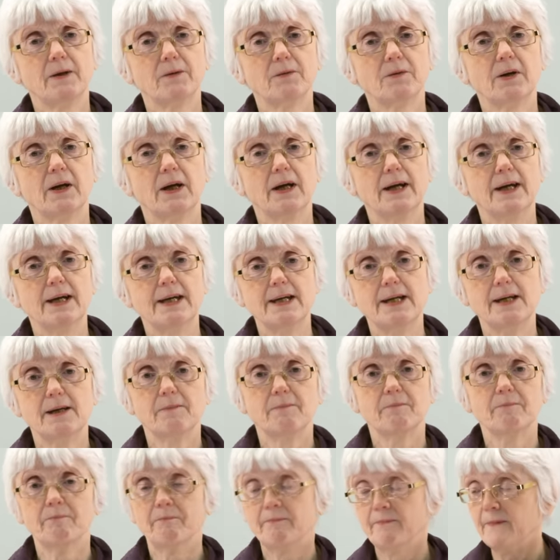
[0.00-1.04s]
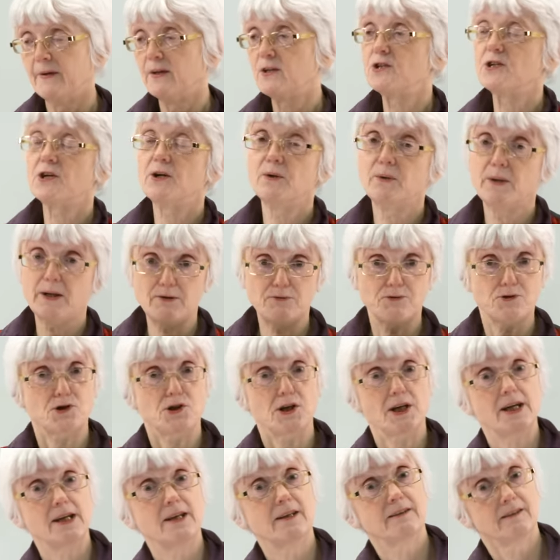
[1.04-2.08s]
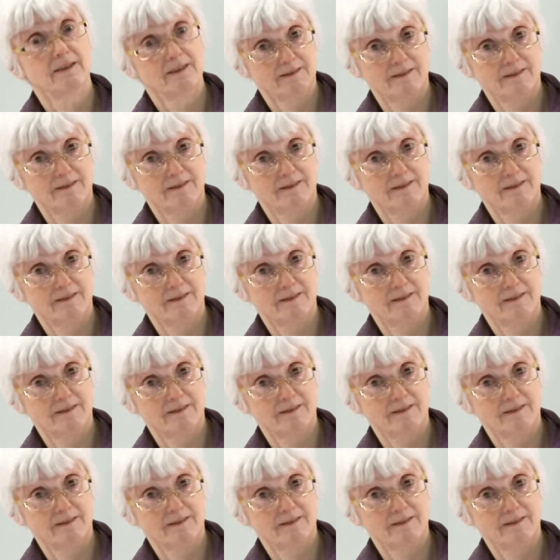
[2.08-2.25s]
Okay. So if she